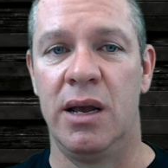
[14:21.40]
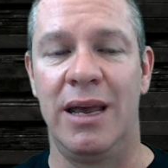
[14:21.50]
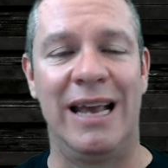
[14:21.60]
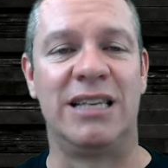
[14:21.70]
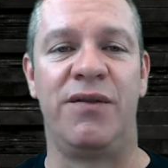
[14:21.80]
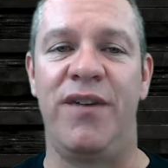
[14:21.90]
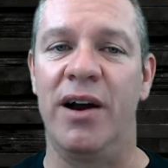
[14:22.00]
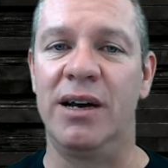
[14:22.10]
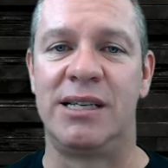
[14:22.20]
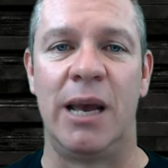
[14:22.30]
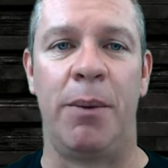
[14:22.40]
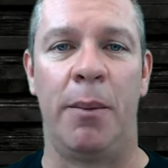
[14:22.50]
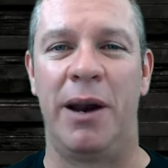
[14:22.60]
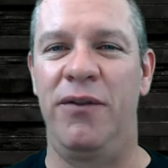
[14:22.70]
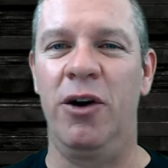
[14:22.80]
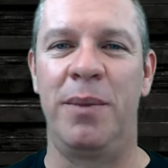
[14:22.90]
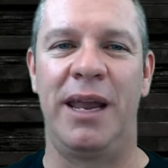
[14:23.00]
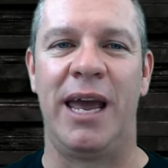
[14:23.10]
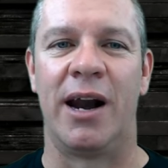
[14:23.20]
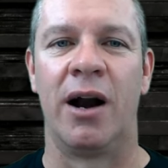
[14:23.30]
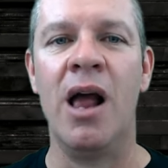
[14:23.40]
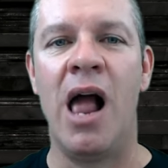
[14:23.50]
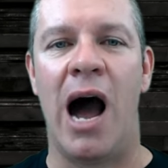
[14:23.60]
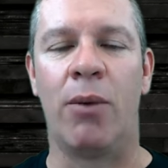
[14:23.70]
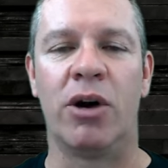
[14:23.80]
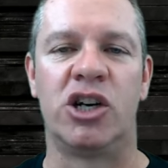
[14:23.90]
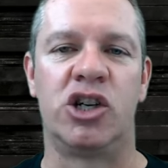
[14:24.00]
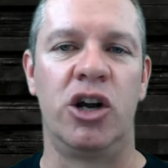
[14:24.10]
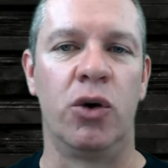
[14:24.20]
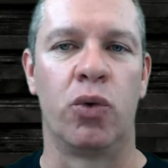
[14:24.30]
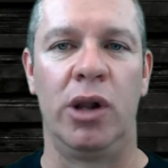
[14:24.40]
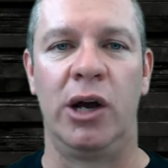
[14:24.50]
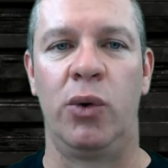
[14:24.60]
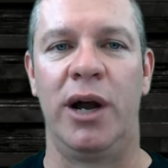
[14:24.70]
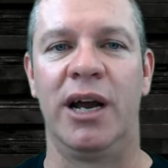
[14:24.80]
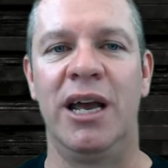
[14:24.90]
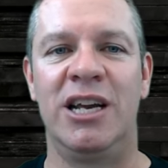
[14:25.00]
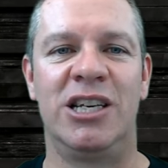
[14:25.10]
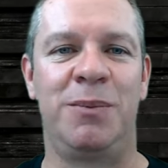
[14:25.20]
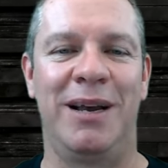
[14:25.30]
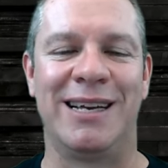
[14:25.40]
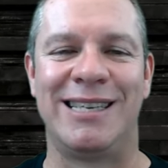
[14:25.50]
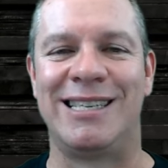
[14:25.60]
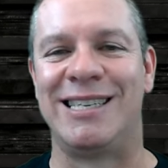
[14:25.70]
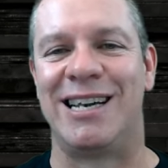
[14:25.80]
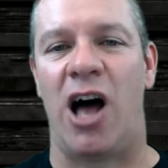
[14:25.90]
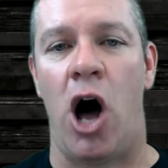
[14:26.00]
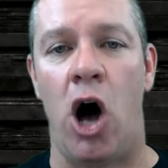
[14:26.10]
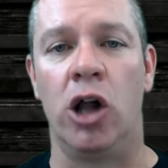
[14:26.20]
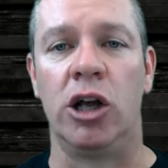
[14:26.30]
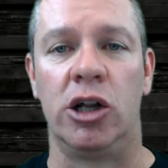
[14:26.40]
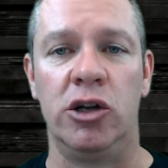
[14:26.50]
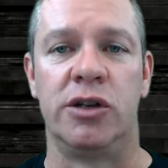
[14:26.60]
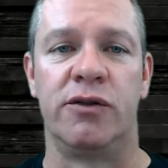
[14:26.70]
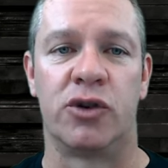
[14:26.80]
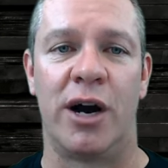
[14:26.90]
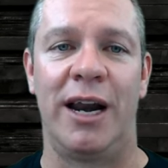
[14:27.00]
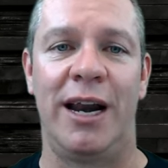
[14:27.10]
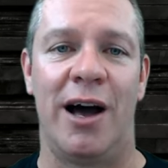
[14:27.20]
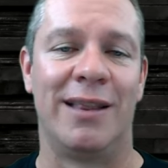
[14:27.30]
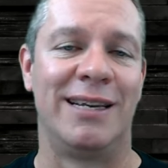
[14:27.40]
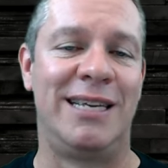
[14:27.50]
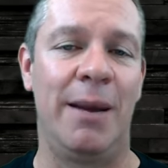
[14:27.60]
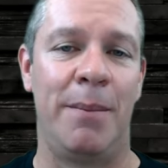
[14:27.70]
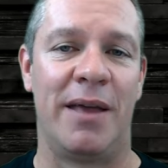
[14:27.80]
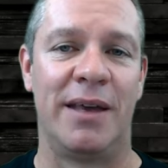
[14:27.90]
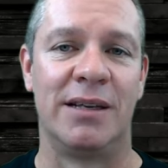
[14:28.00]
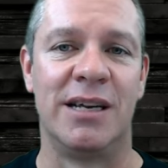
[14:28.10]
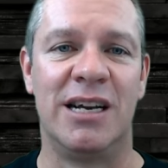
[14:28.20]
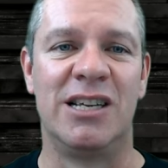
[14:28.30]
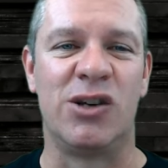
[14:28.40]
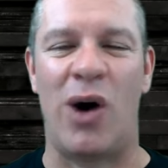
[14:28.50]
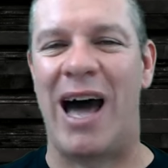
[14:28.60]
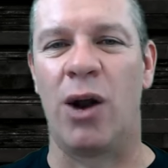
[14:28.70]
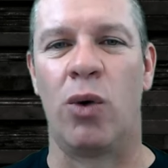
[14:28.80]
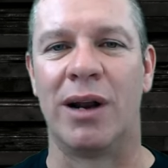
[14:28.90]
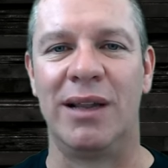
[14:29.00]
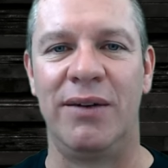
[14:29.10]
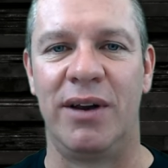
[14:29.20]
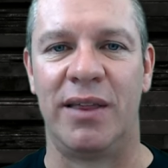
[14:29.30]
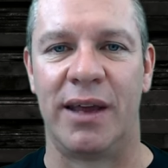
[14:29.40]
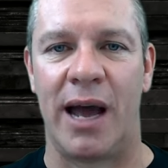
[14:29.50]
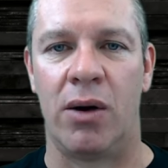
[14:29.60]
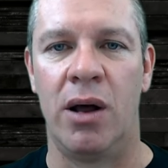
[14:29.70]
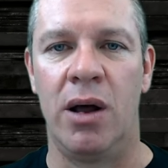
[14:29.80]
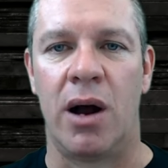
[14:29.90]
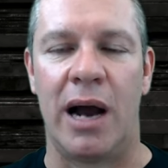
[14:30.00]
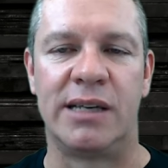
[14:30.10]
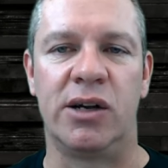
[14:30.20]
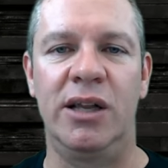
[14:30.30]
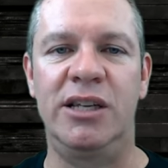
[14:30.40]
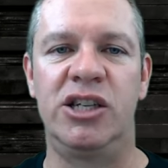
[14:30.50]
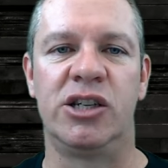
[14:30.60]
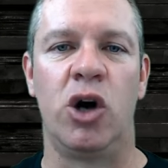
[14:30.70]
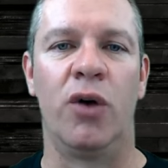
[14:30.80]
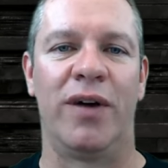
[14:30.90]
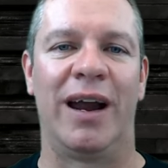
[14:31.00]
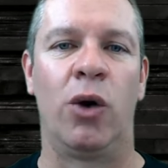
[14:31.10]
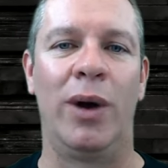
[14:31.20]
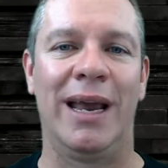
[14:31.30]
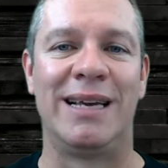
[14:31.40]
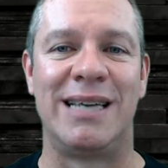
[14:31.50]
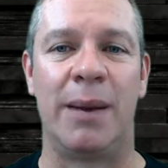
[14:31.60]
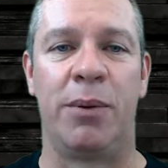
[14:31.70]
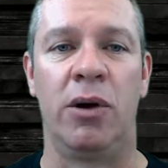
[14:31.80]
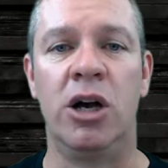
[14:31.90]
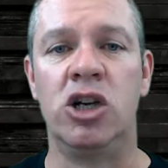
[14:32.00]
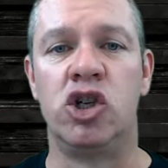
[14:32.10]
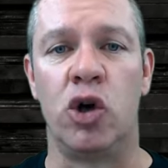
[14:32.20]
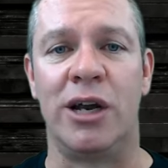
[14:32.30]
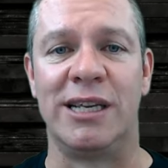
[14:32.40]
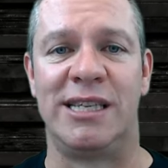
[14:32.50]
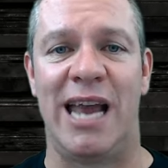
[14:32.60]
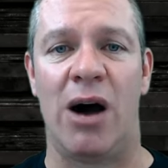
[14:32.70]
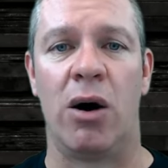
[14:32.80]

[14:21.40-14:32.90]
It's very simple, but if you're a beginner, I wanna show you really quick, just because this is an all-inclusive training on the tip methods, so I don't wanna leave anything out. All right, so let's just go over a quick example so you can see how it